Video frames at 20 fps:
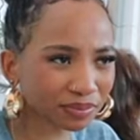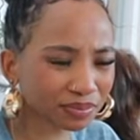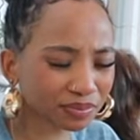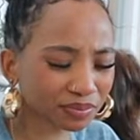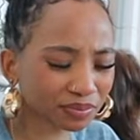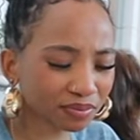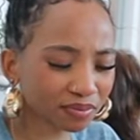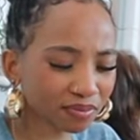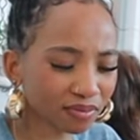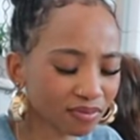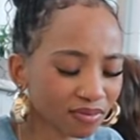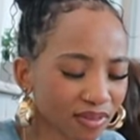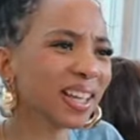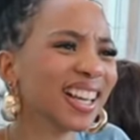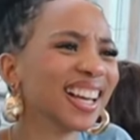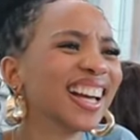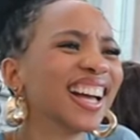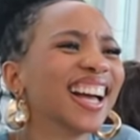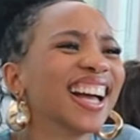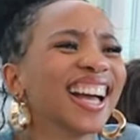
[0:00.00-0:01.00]
this
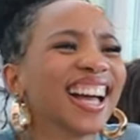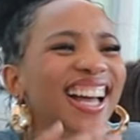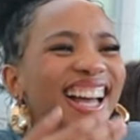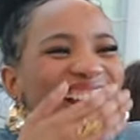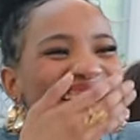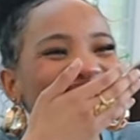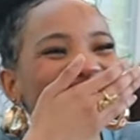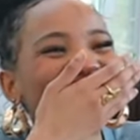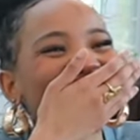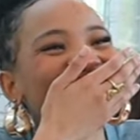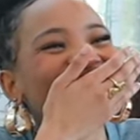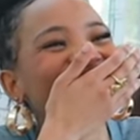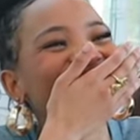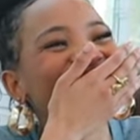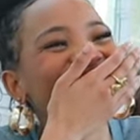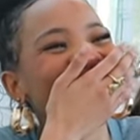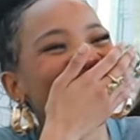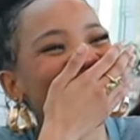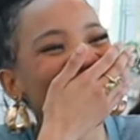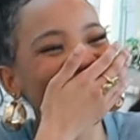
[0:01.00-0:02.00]
logic, this
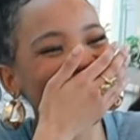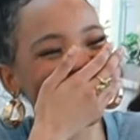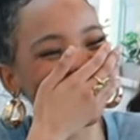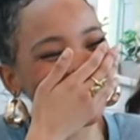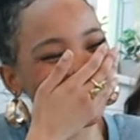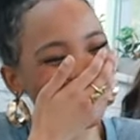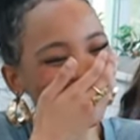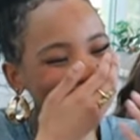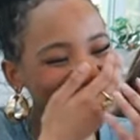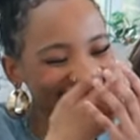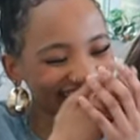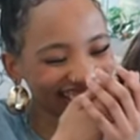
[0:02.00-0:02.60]
back